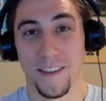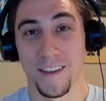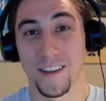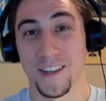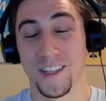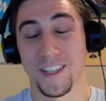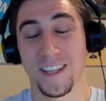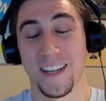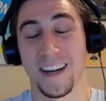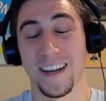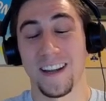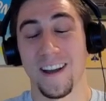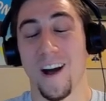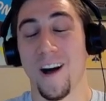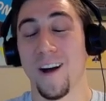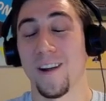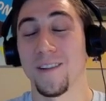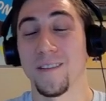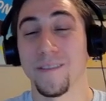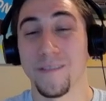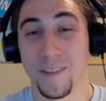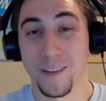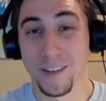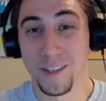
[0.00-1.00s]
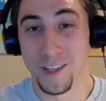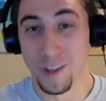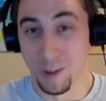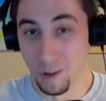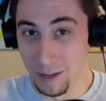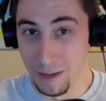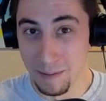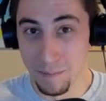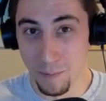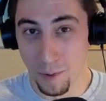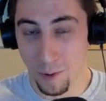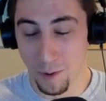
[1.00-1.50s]
then just getting all of those
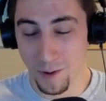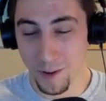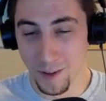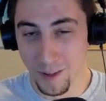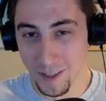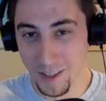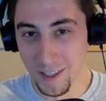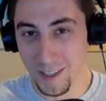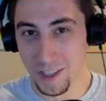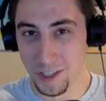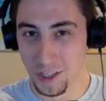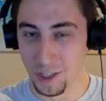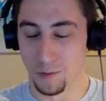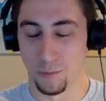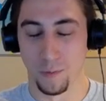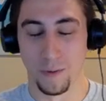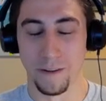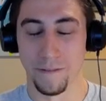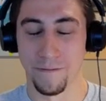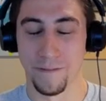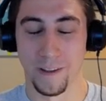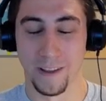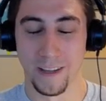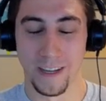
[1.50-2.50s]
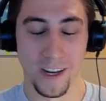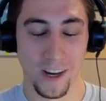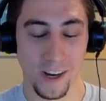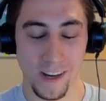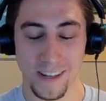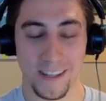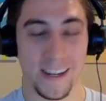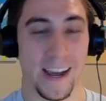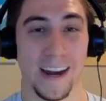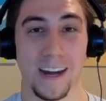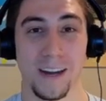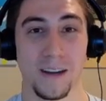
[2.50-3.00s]
Dream Portals, just refilling your
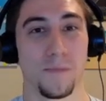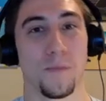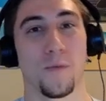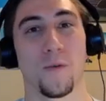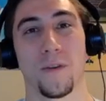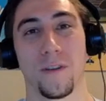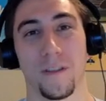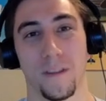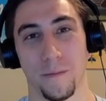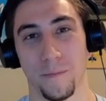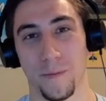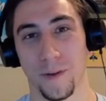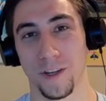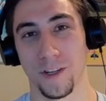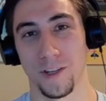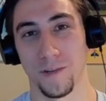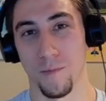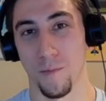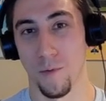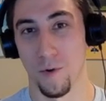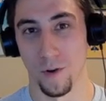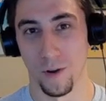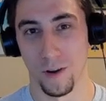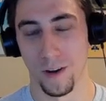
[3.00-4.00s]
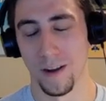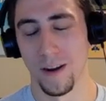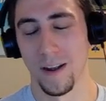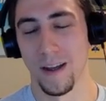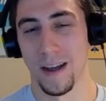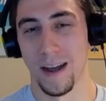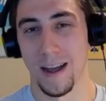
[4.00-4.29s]
entire board with a bunch more